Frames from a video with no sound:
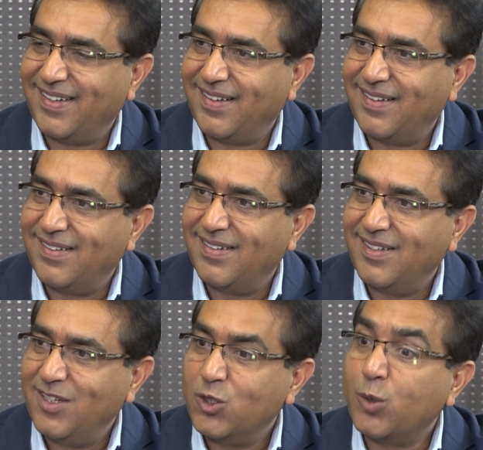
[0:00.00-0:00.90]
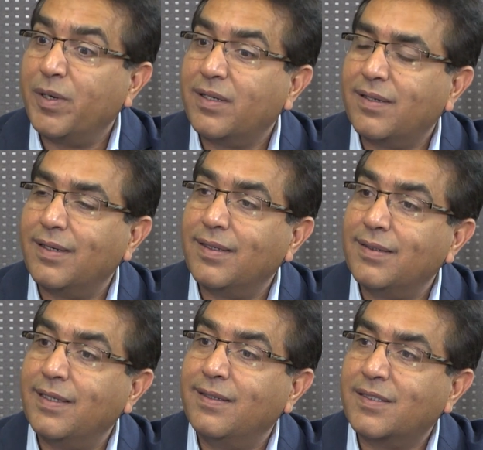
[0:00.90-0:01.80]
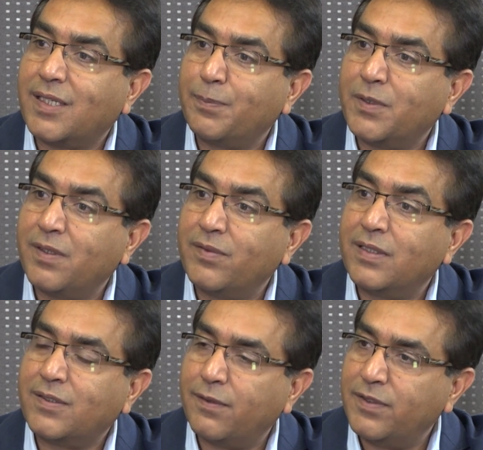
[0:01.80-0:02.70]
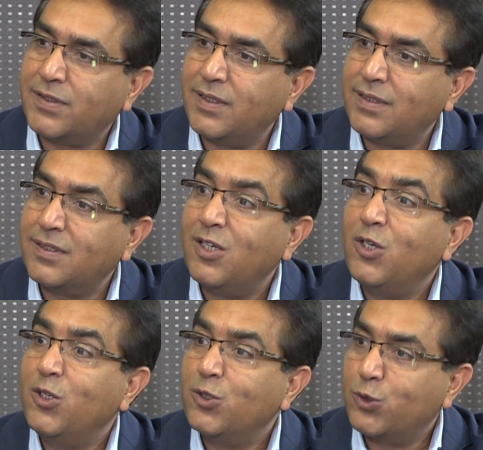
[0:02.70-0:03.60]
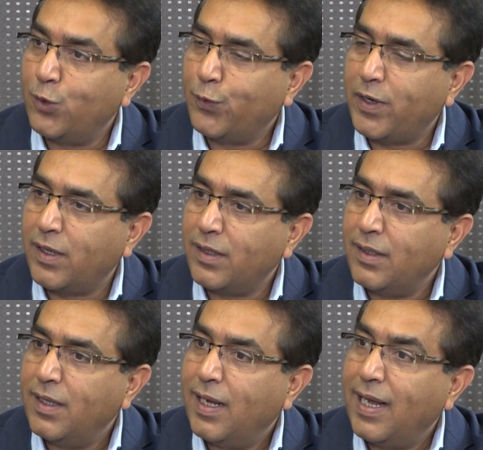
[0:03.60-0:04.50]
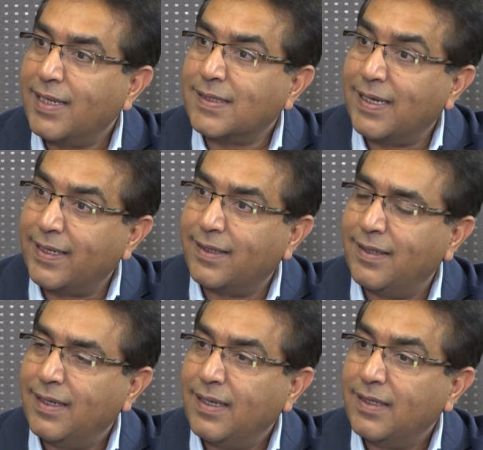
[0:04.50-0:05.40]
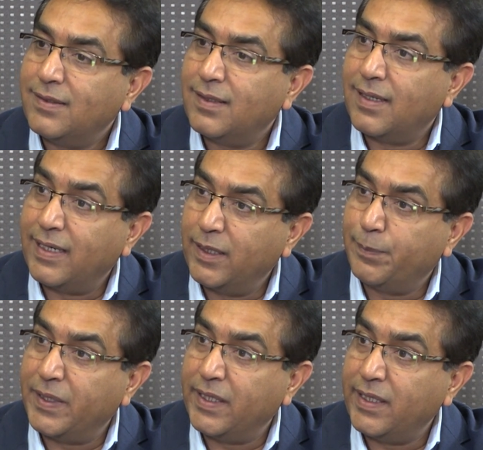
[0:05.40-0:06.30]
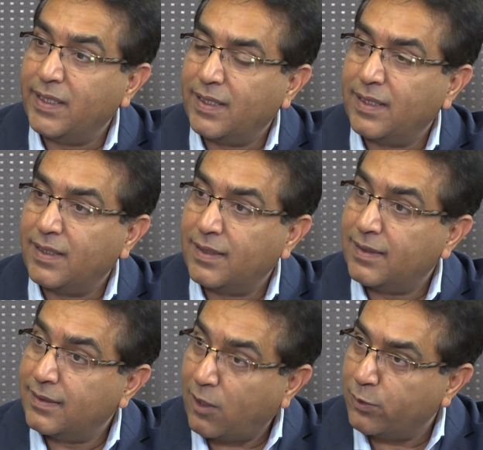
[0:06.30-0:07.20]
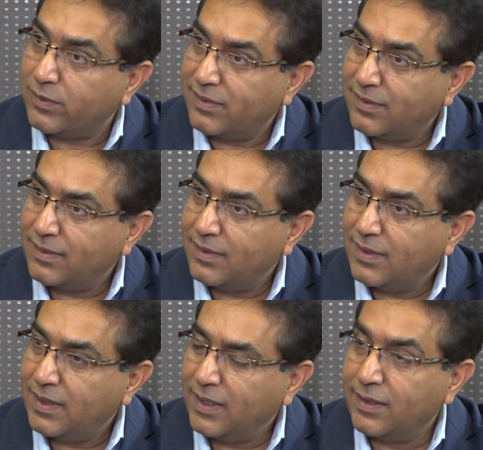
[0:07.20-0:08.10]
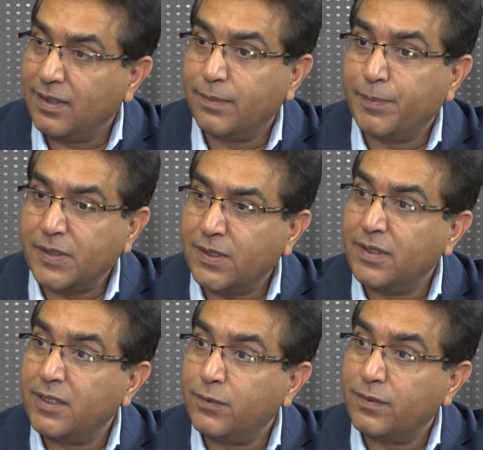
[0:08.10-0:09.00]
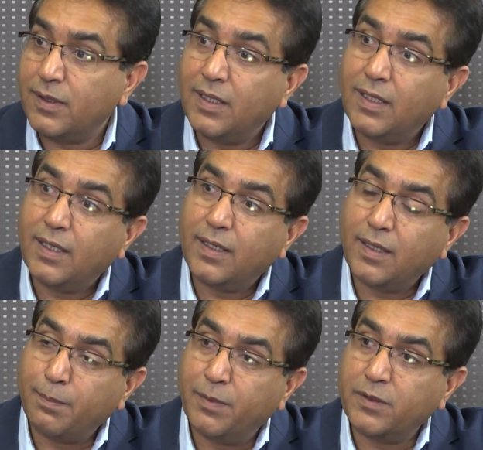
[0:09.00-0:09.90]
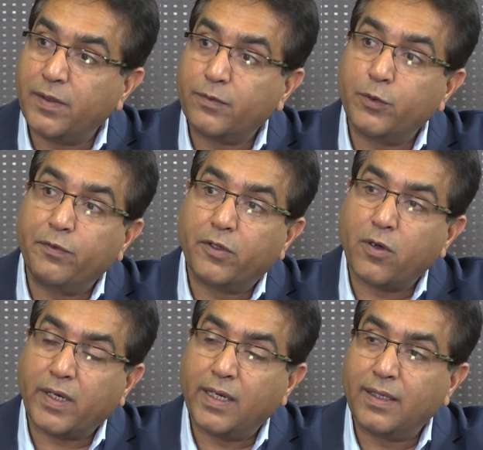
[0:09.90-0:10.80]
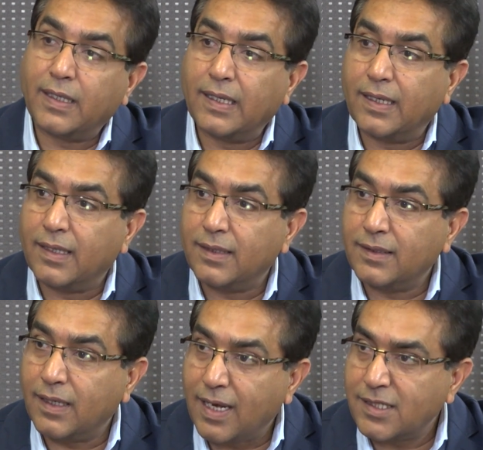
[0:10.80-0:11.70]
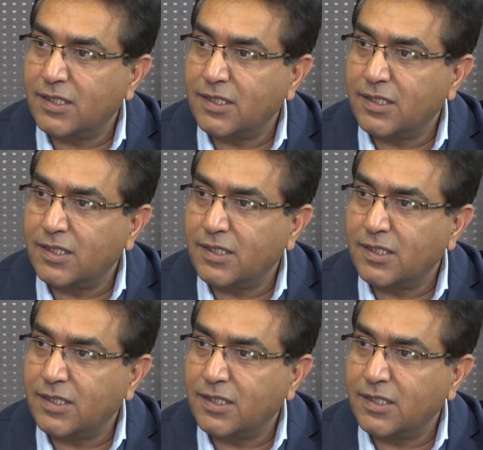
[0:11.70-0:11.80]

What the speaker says: Yeah. So but their description of their services so far has let NDP down in the percentage numbers that we were talking in the last